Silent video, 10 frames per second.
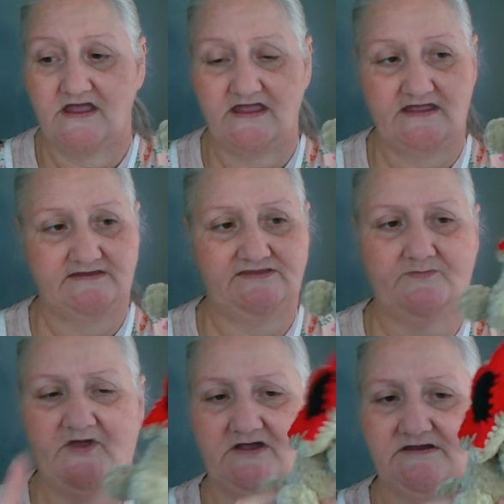And the
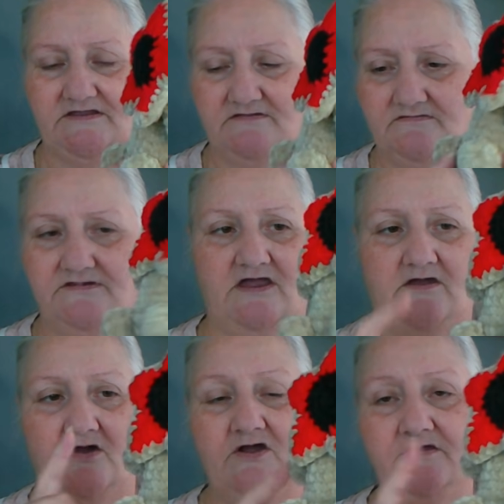body.
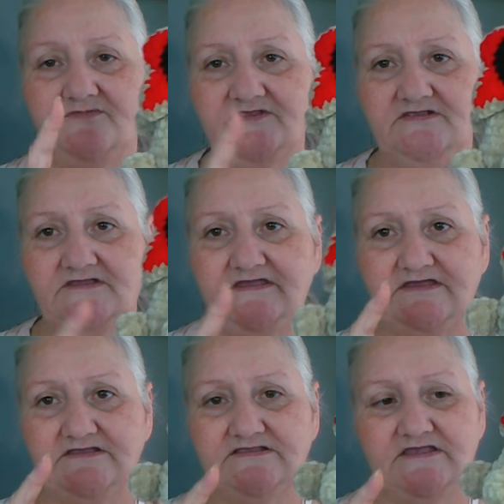Yeah, arms and
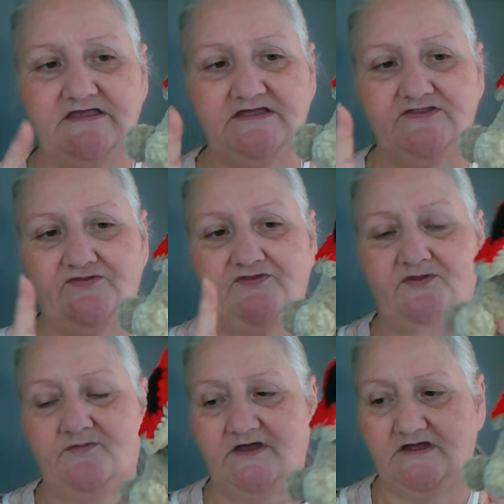legs and
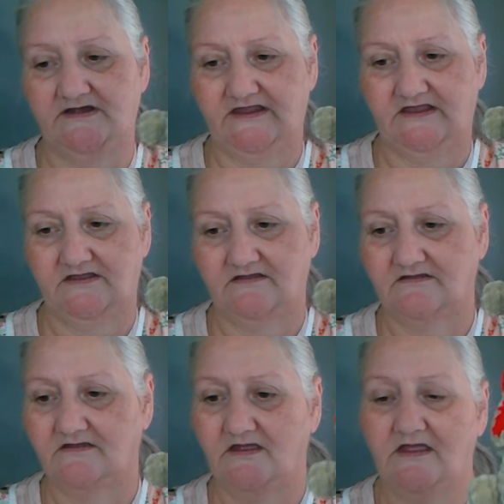the body.
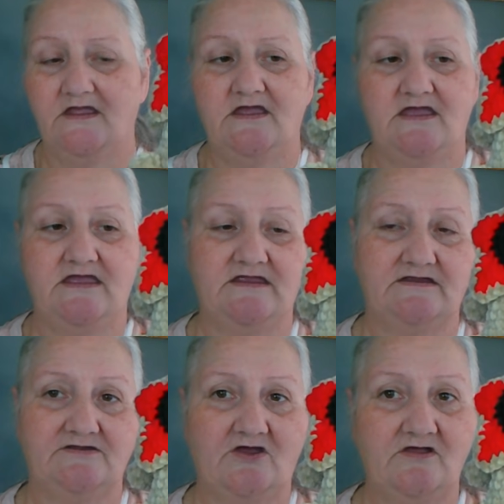
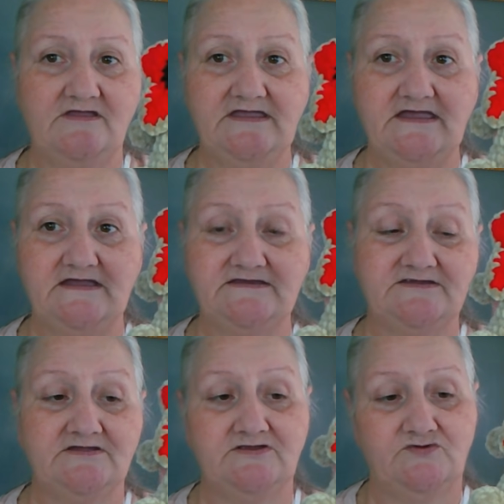And all I had
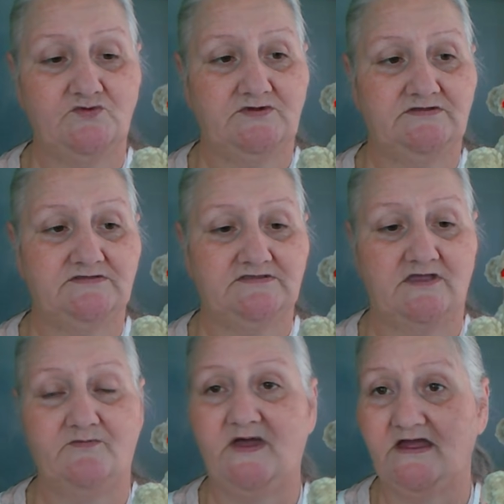done was
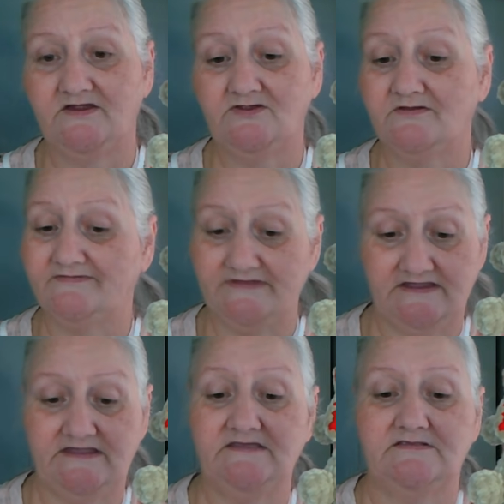a pile of
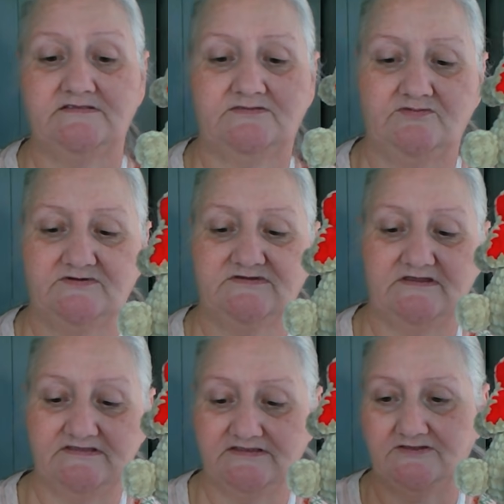legs, which
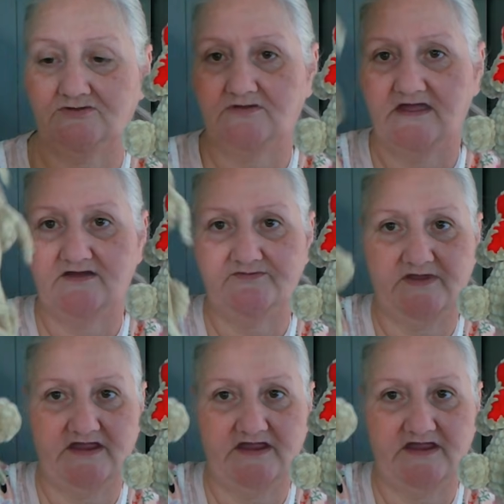I still have